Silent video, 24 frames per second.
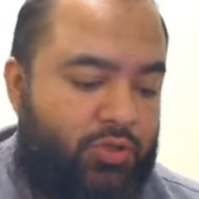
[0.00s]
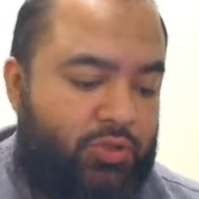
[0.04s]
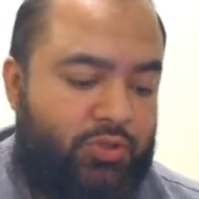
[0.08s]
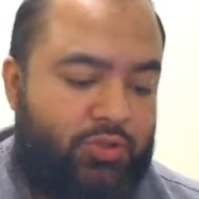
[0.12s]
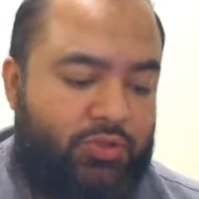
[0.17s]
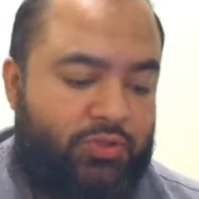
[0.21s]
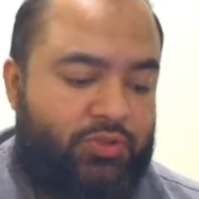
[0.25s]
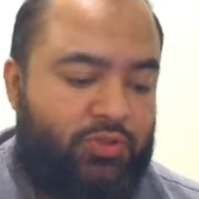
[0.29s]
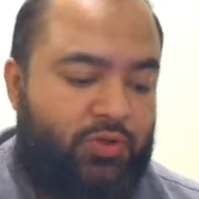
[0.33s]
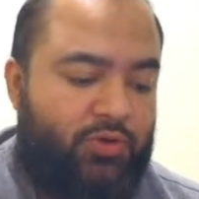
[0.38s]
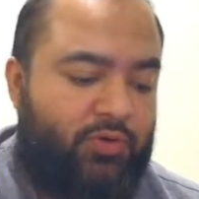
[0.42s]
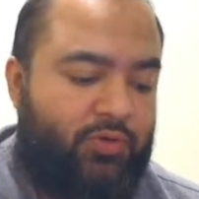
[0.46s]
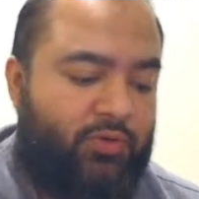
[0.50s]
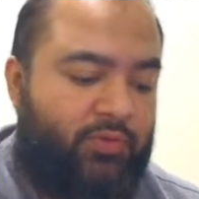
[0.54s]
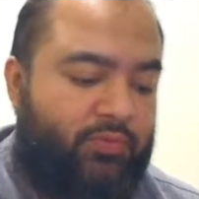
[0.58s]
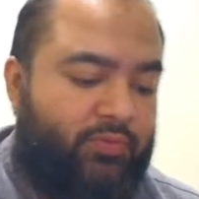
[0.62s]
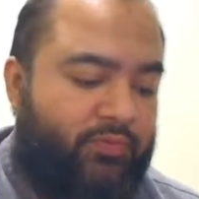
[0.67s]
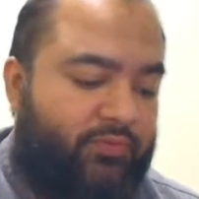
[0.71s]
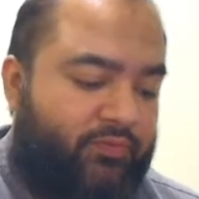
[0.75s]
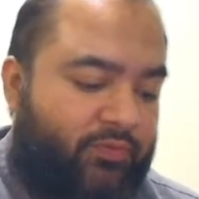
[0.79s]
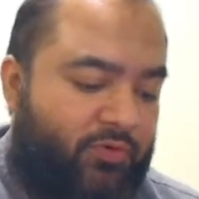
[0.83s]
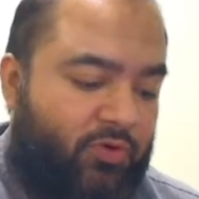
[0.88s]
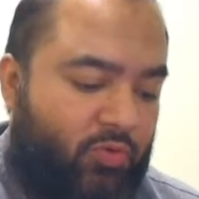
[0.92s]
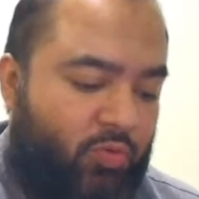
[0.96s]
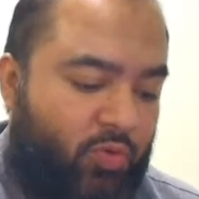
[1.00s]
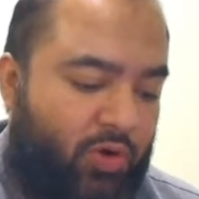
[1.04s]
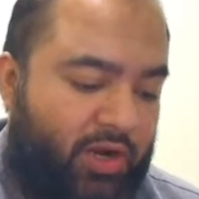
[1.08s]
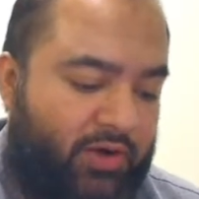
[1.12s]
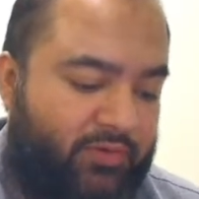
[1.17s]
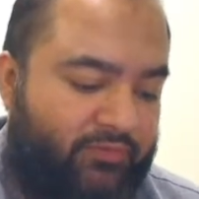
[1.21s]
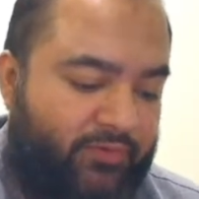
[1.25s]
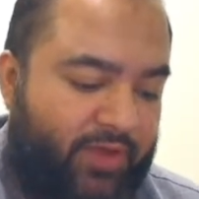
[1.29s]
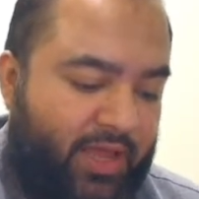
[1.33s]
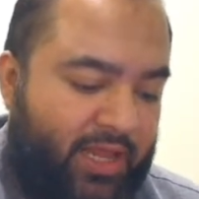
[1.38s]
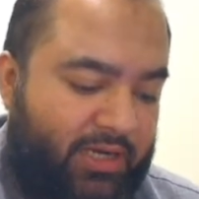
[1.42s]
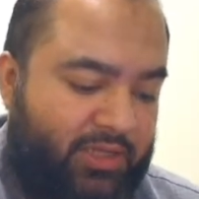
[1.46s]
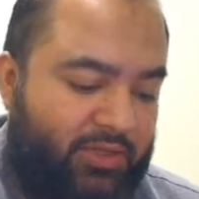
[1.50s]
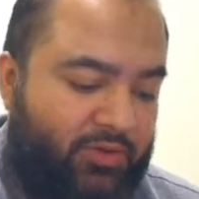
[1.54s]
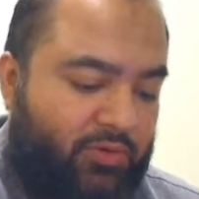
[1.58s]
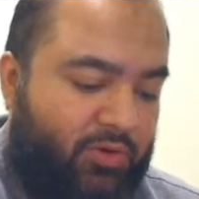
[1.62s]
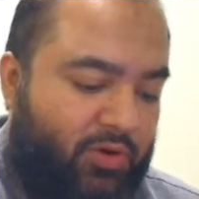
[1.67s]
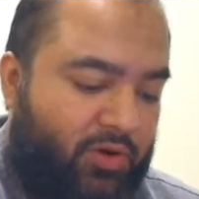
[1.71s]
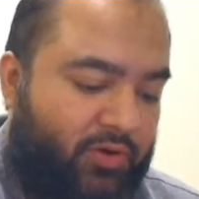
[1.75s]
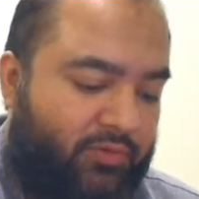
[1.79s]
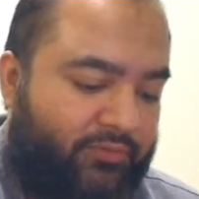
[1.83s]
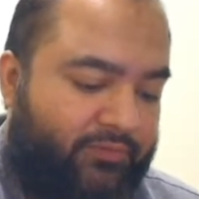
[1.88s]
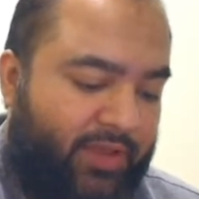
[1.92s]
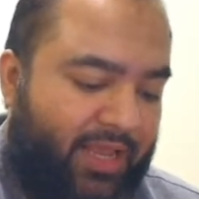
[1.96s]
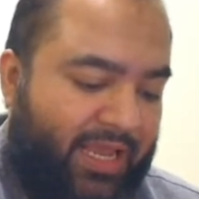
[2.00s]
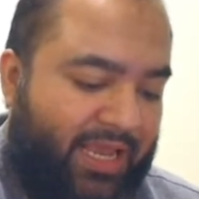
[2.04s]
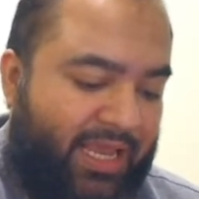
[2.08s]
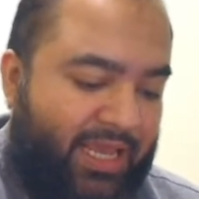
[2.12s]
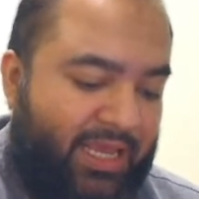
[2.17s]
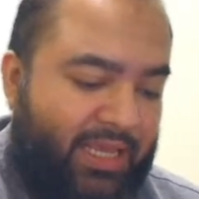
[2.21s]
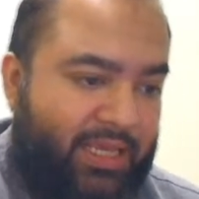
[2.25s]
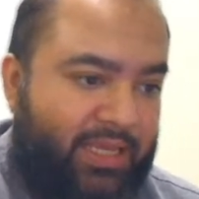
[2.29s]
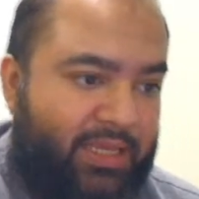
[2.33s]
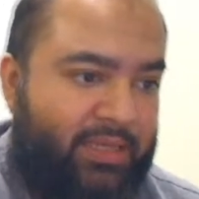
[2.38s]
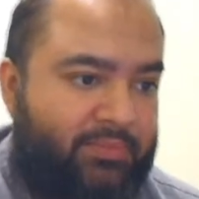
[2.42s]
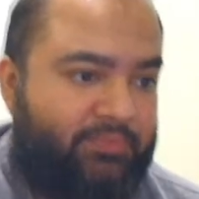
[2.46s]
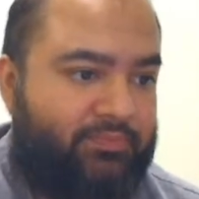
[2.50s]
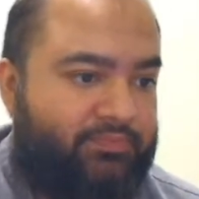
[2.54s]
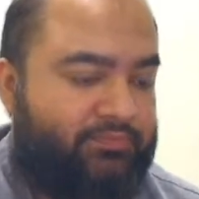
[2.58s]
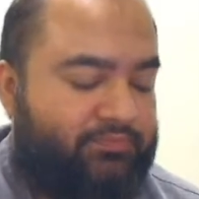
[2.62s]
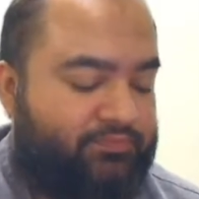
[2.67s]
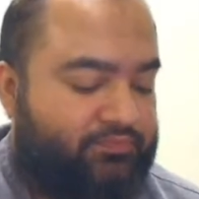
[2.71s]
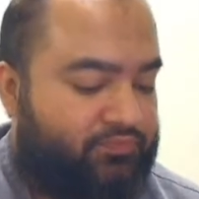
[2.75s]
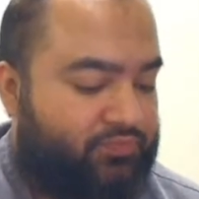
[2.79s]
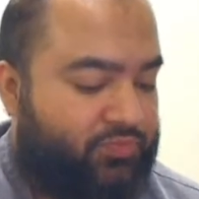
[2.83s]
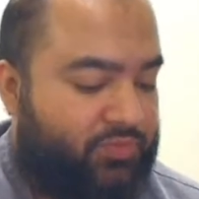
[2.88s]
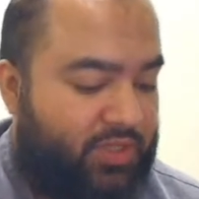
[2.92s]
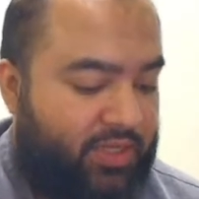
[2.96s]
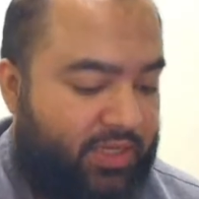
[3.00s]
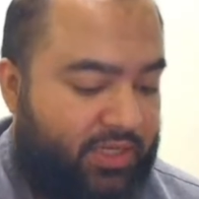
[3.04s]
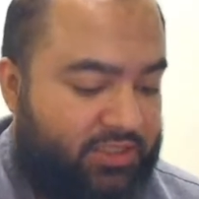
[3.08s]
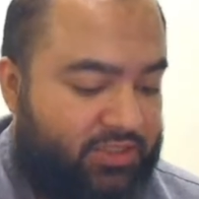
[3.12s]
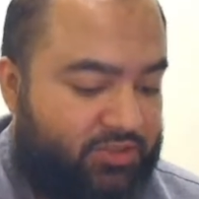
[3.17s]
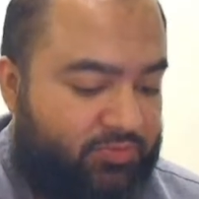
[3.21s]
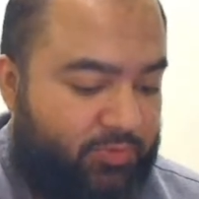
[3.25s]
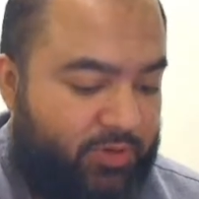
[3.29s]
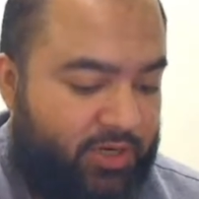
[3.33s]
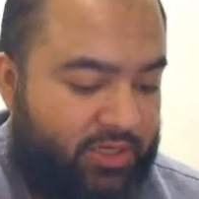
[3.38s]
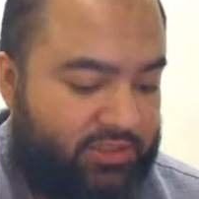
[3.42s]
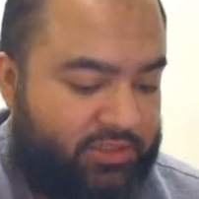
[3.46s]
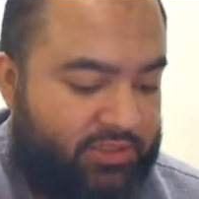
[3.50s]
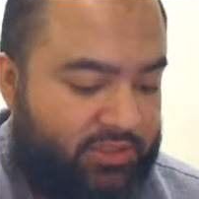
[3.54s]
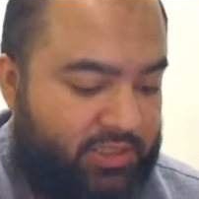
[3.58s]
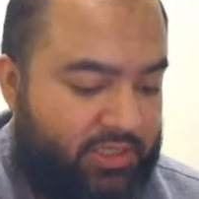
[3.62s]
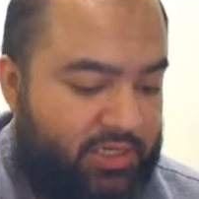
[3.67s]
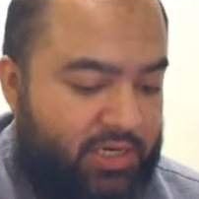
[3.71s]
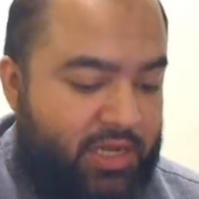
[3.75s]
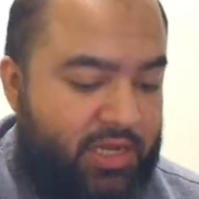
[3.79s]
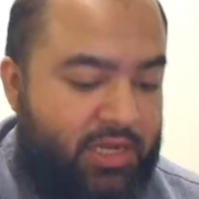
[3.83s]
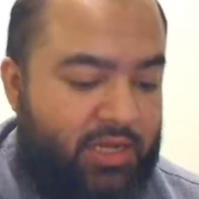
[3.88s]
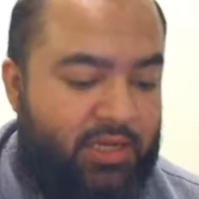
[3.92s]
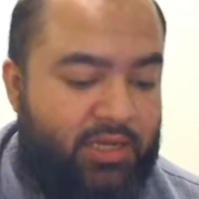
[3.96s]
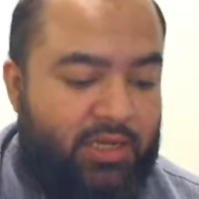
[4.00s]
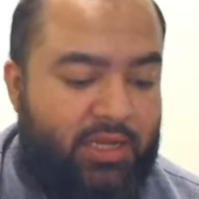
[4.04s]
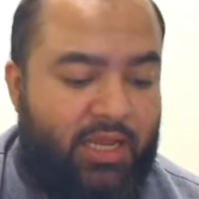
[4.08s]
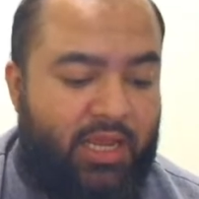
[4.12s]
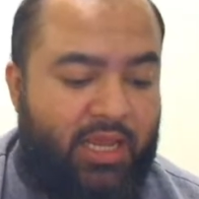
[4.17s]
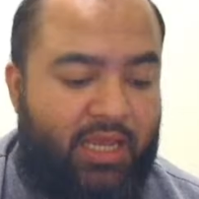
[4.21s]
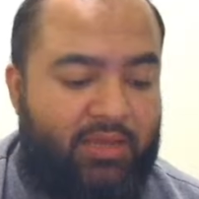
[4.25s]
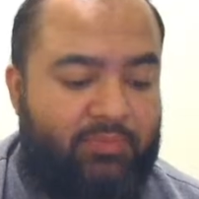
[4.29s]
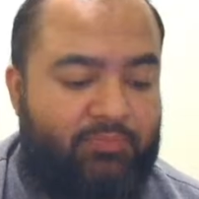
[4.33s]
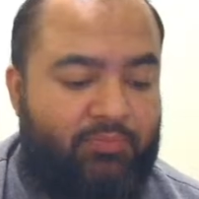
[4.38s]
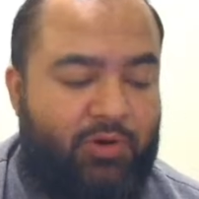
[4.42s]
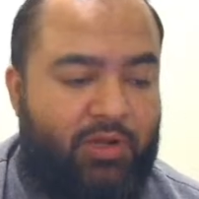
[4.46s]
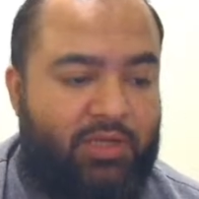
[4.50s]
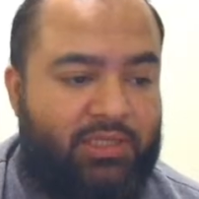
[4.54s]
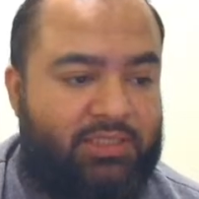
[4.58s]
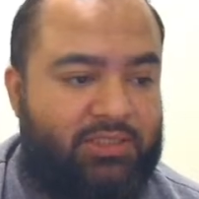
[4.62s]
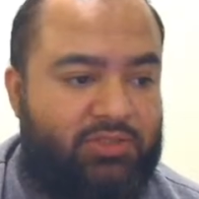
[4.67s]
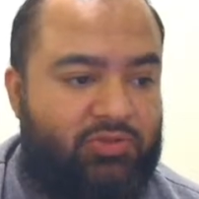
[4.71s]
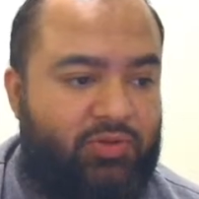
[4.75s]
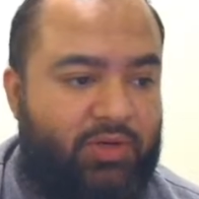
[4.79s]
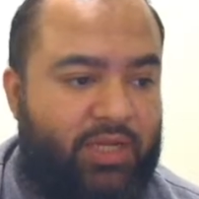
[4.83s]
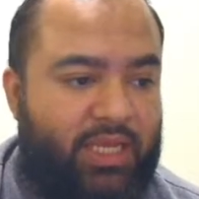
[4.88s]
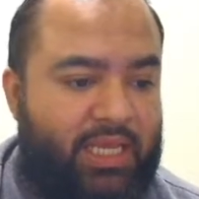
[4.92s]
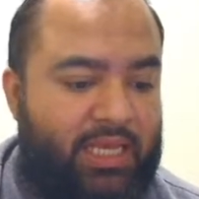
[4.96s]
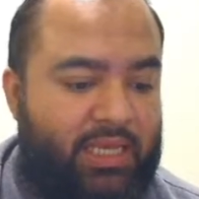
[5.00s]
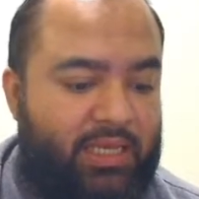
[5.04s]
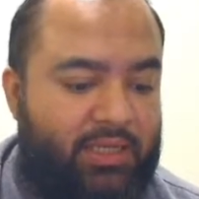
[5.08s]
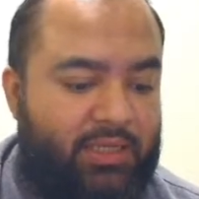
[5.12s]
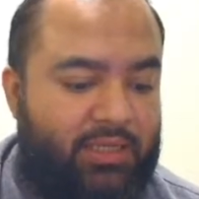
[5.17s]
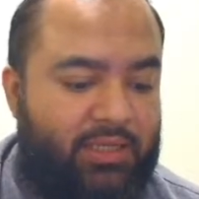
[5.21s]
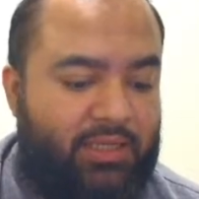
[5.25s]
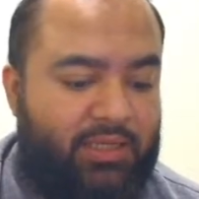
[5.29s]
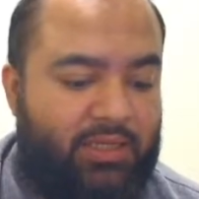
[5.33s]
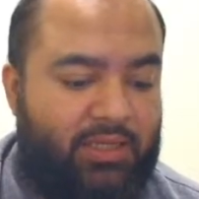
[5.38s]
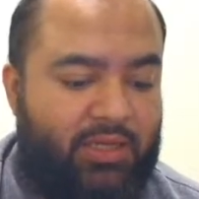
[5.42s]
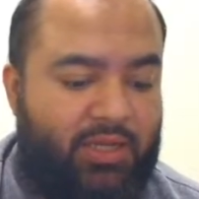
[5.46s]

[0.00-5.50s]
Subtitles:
So for what value of a, the expression a plus 3